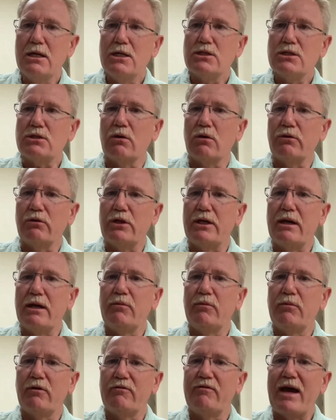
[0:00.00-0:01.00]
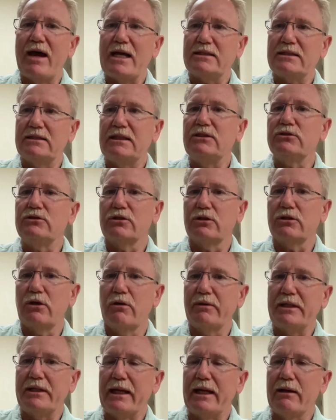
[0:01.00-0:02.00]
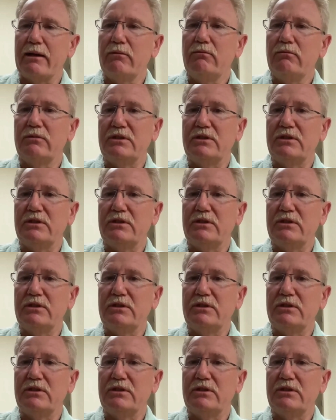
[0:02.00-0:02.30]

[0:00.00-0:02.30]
So the number of vaccines are going down.